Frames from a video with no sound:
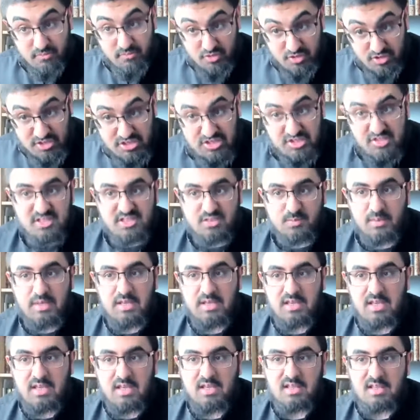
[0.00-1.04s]
Traditionally
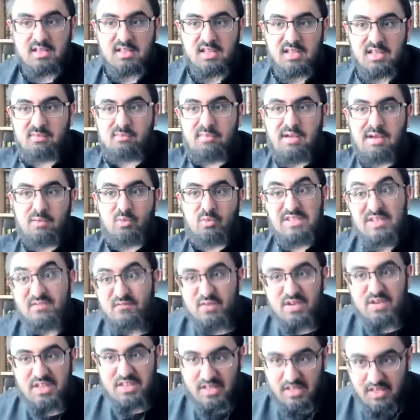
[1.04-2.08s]
speaking, the imam was
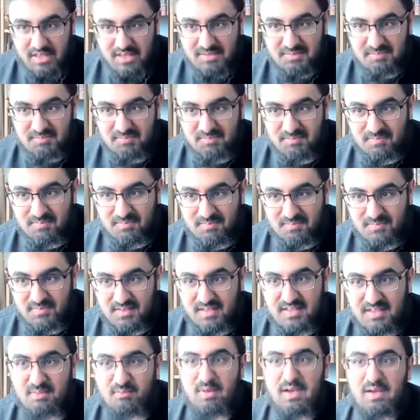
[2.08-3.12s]
everything.
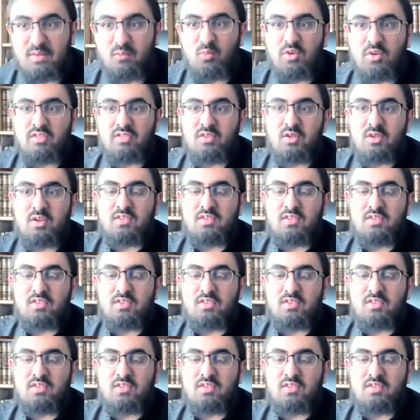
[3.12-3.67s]
The imam was